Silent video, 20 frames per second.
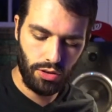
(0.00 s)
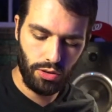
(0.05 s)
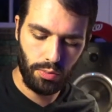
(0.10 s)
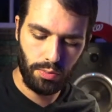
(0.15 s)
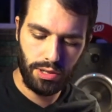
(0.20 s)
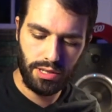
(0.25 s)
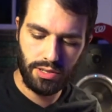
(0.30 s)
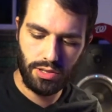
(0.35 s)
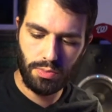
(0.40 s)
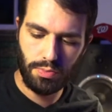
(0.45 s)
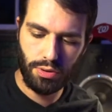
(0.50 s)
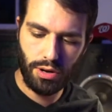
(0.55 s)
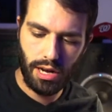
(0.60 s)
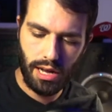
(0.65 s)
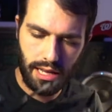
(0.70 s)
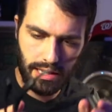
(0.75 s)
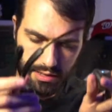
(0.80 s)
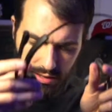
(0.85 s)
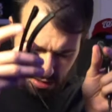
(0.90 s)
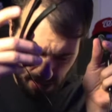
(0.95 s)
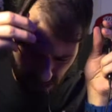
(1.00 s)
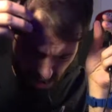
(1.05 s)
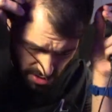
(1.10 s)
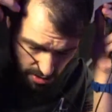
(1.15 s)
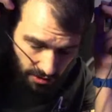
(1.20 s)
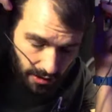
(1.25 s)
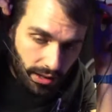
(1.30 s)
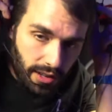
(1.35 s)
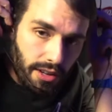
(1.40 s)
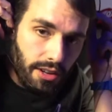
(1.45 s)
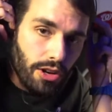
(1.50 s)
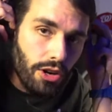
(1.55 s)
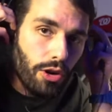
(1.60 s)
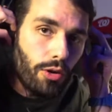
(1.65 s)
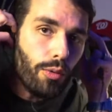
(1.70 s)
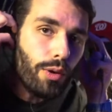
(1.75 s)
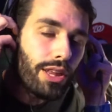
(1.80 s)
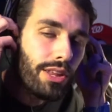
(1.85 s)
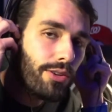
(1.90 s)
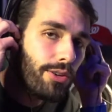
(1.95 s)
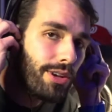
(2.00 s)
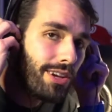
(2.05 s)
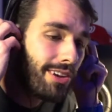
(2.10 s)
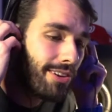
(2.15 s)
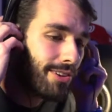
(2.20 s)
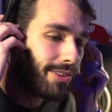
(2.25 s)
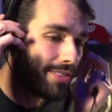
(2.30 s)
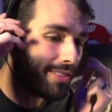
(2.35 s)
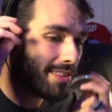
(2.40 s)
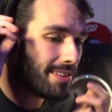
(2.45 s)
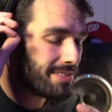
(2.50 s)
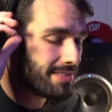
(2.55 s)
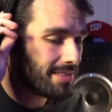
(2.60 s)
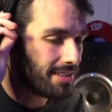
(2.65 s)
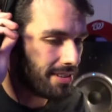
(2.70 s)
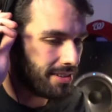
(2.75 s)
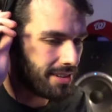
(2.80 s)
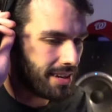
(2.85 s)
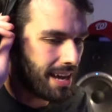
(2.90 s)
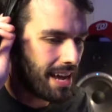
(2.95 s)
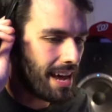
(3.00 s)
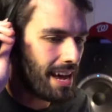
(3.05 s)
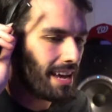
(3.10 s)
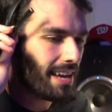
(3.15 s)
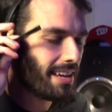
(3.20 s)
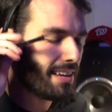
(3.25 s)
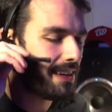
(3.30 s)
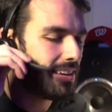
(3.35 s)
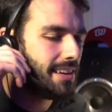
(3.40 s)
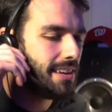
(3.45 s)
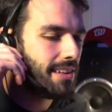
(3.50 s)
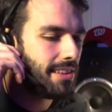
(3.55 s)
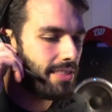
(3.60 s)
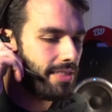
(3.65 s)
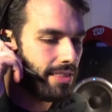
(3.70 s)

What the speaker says: you'll be surprised though when you hear this little guy,